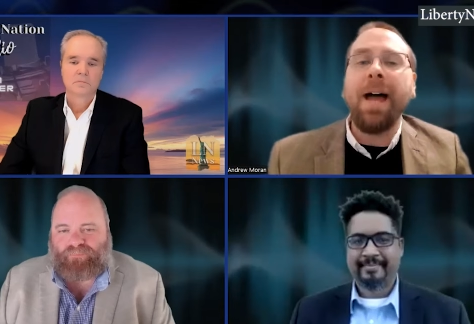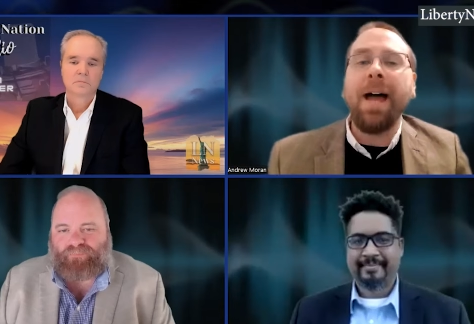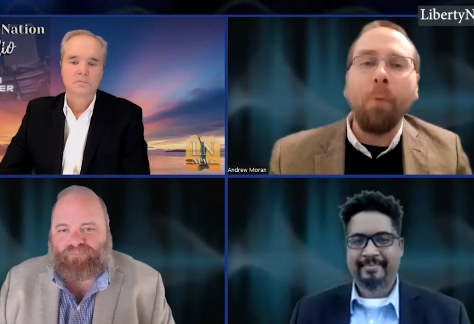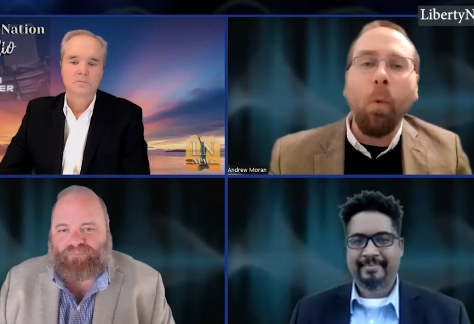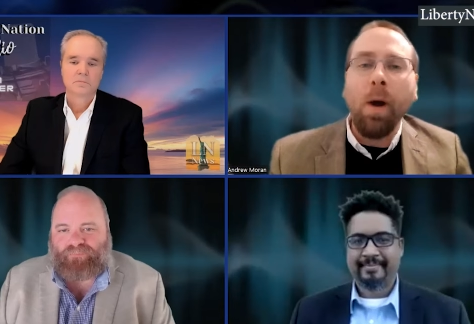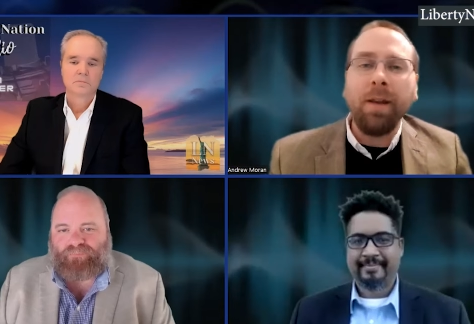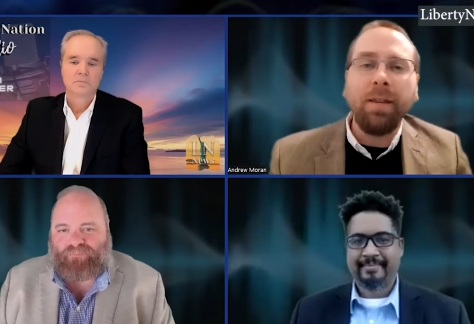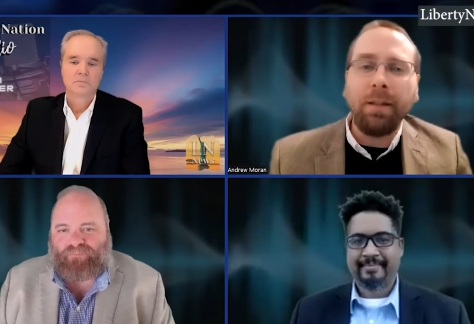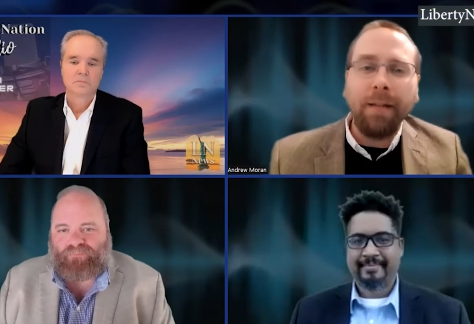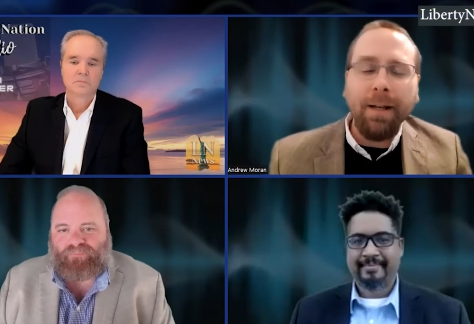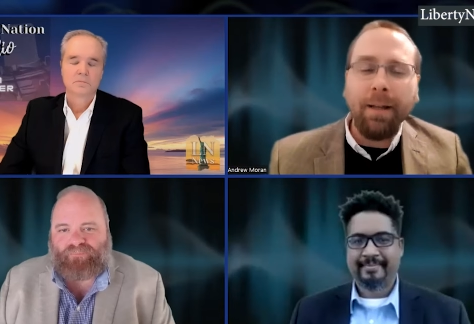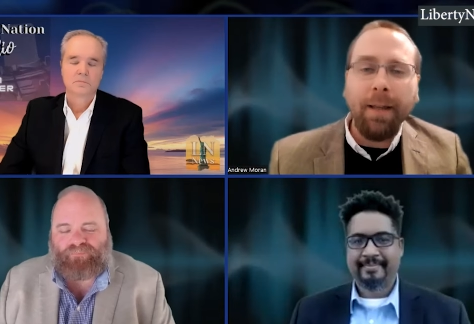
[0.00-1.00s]
Speaker 1: I remember one of the
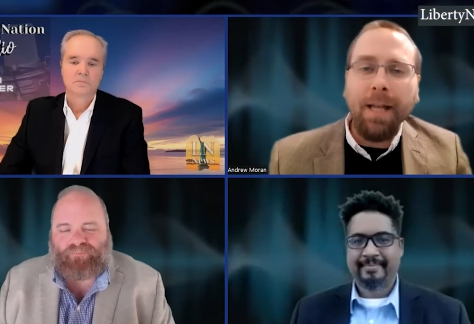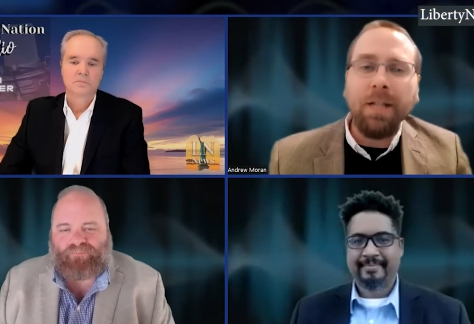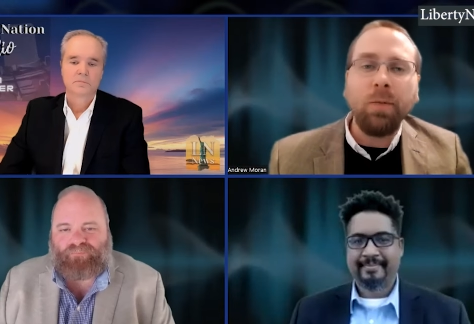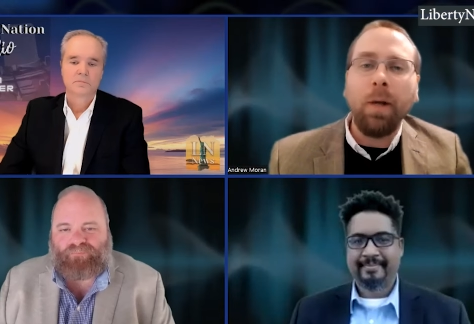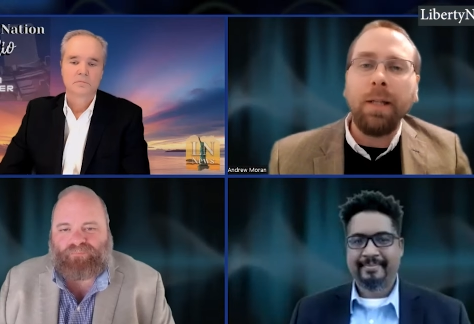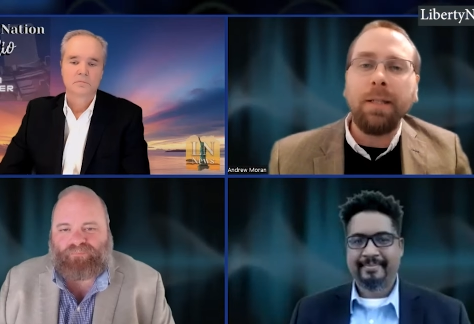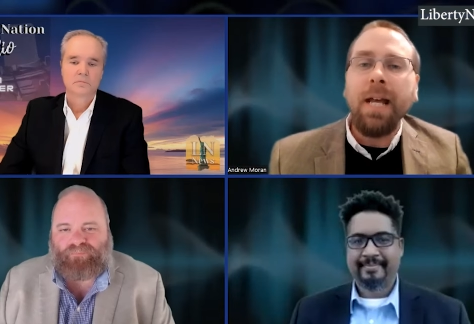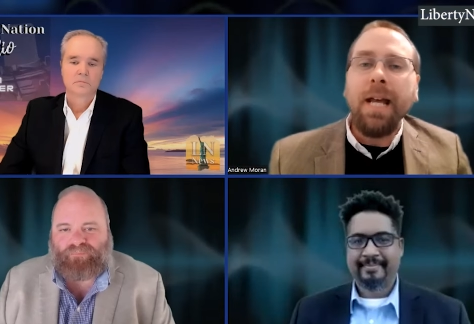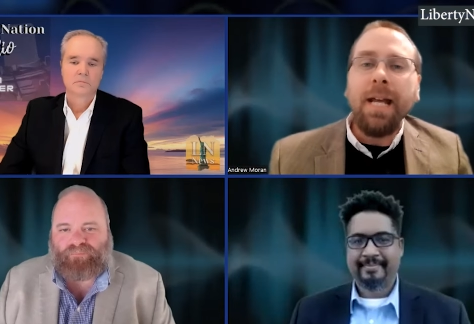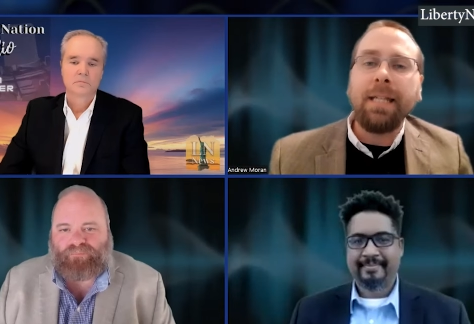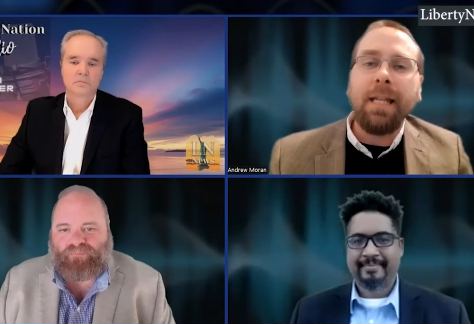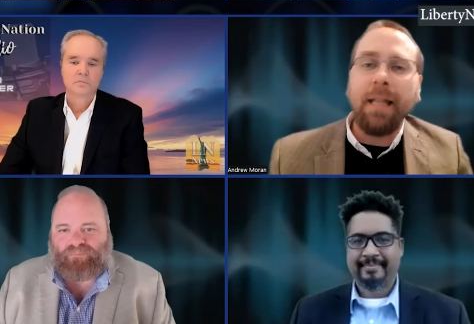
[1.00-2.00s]
latest ones,
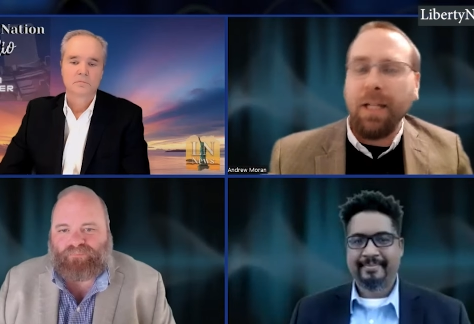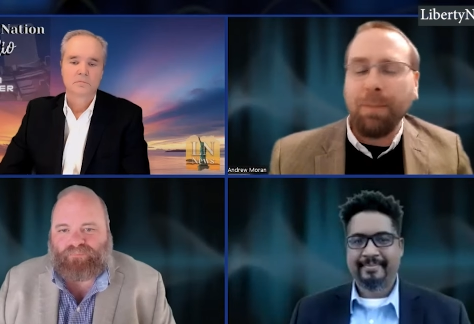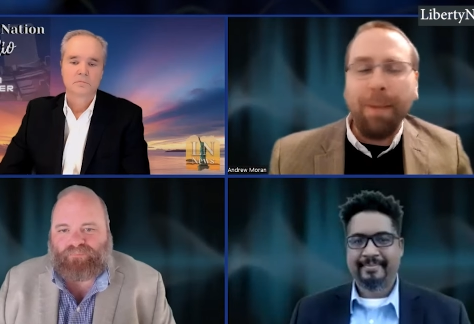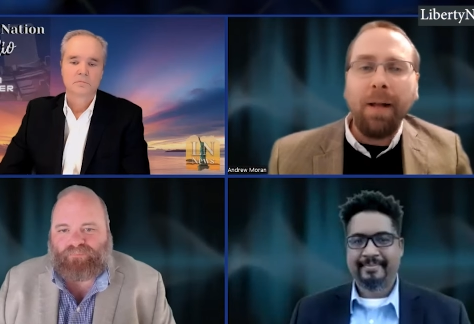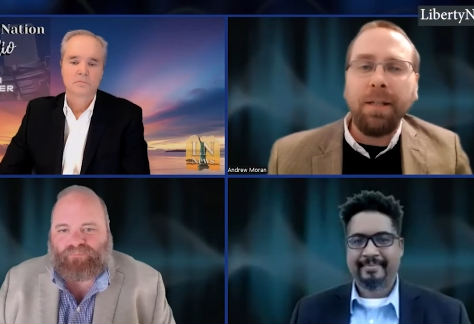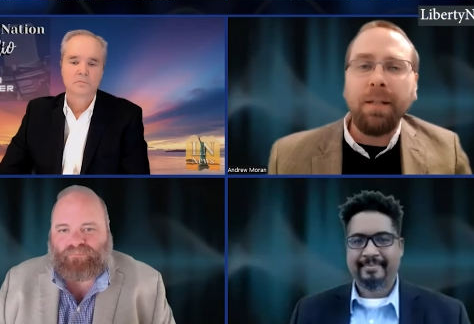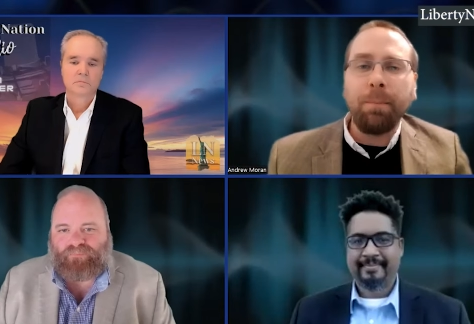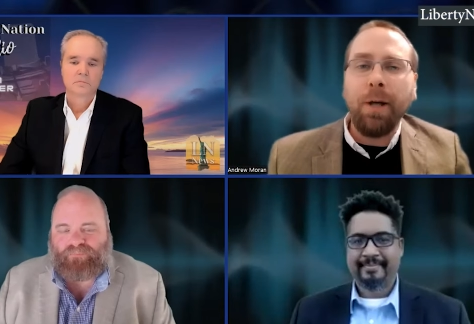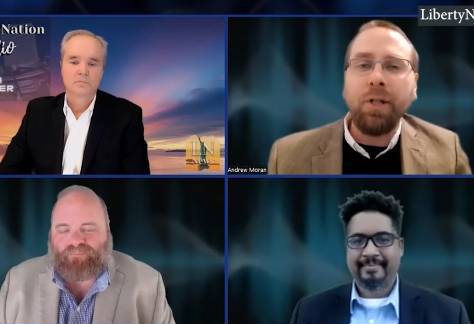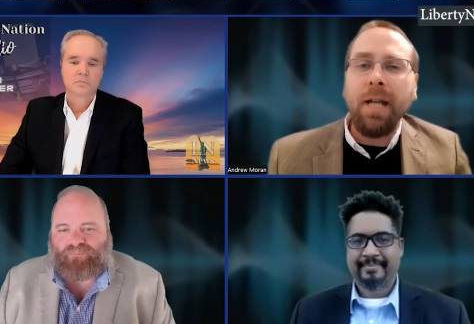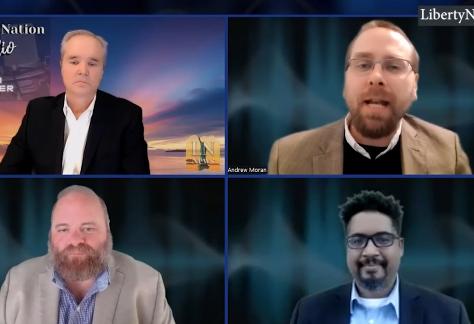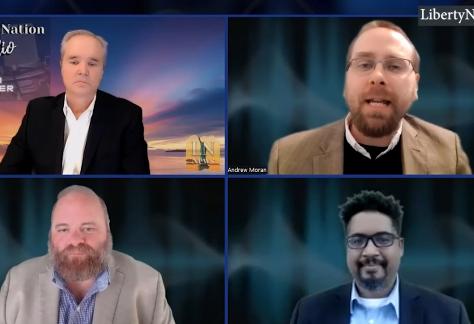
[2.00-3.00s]
he said, let's balance the
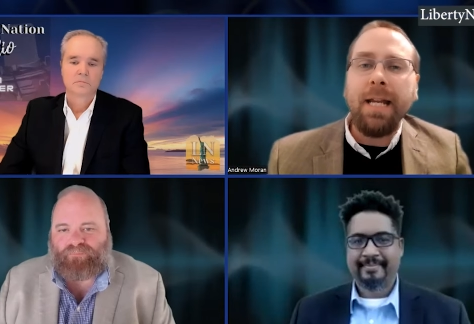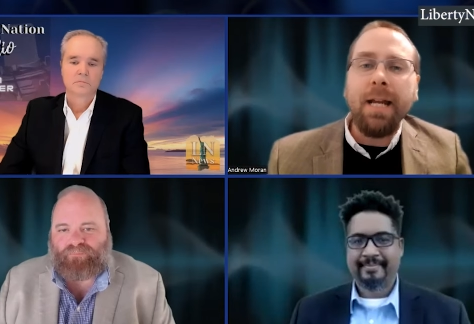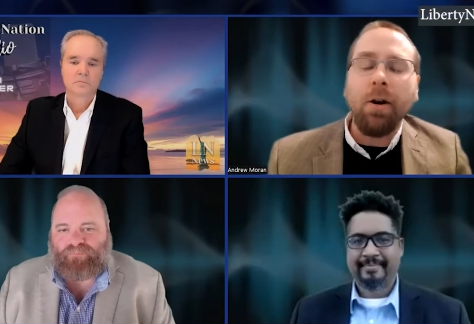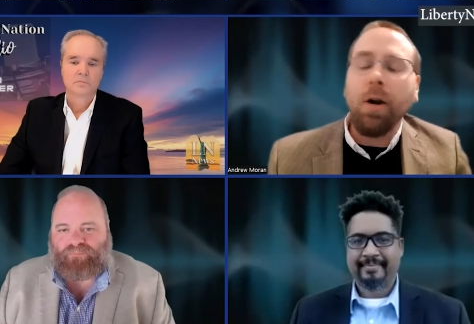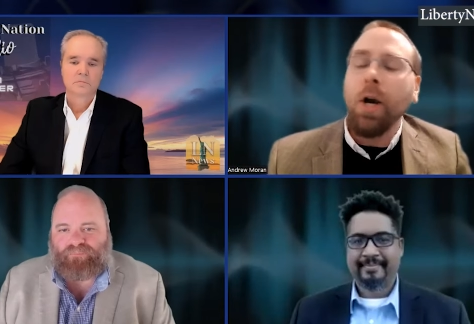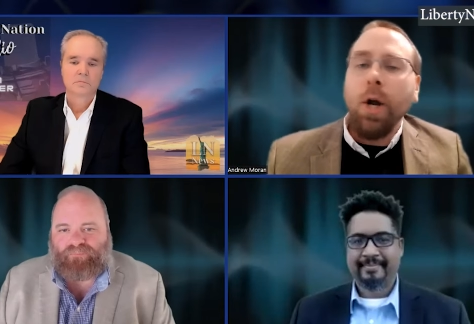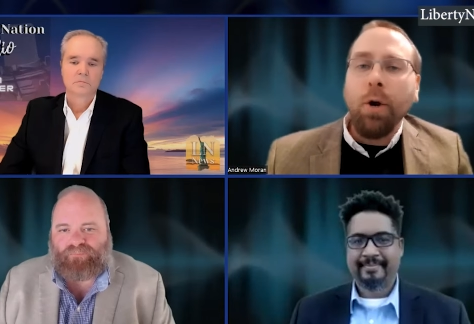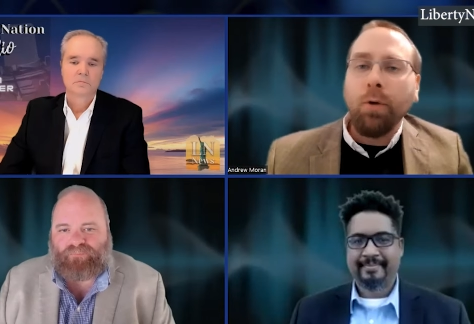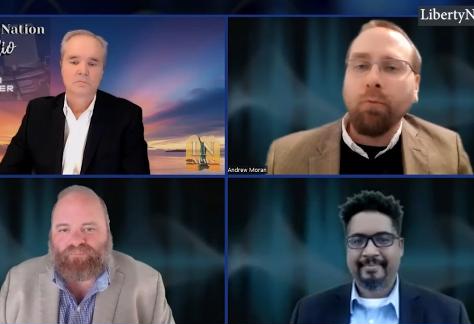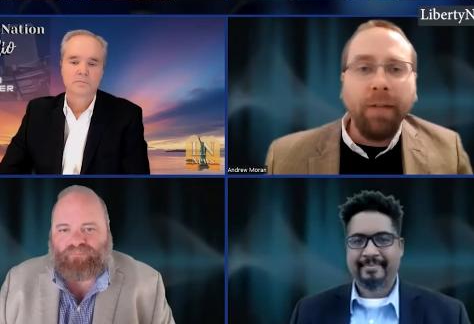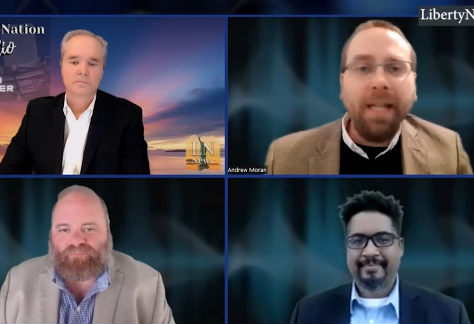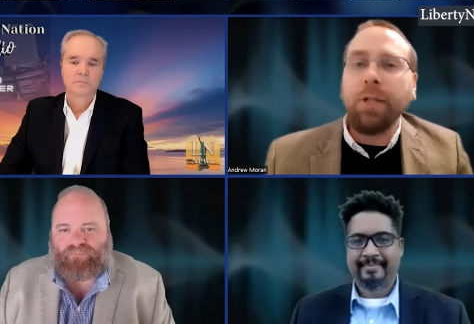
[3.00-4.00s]
budget in a year.
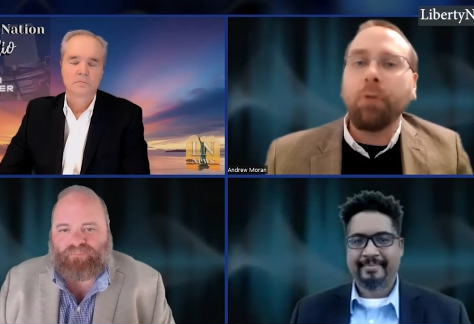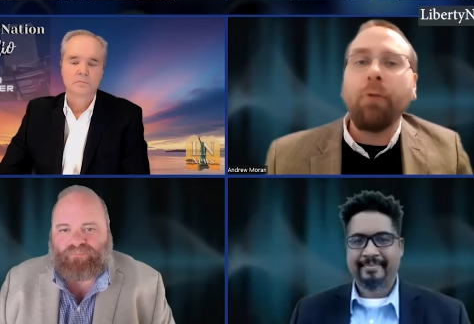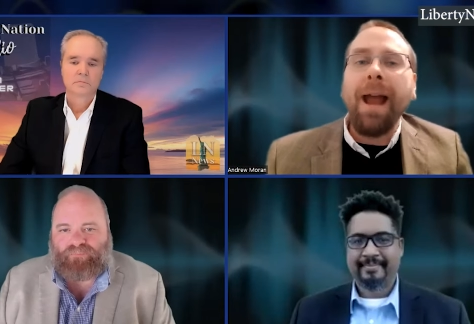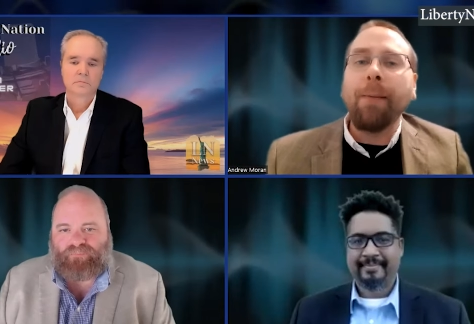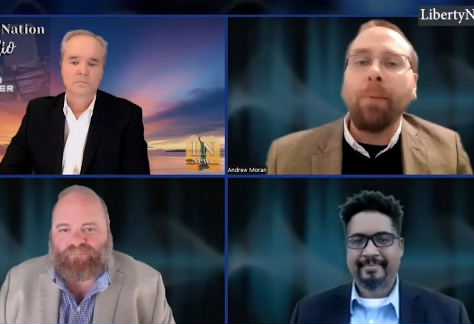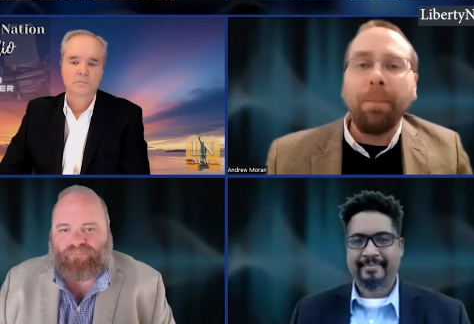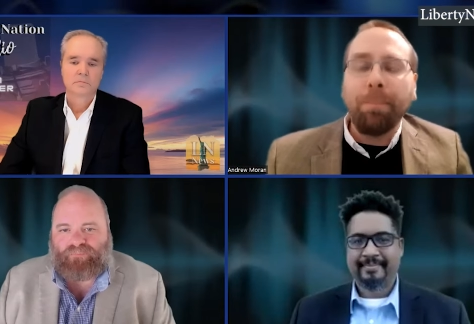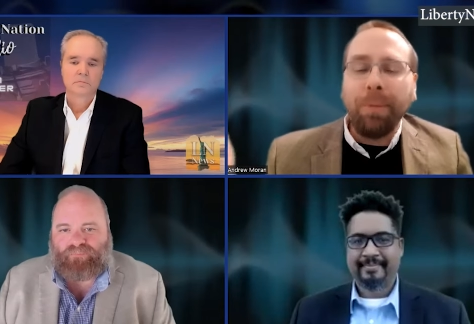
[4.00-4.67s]
Lindsey Graham went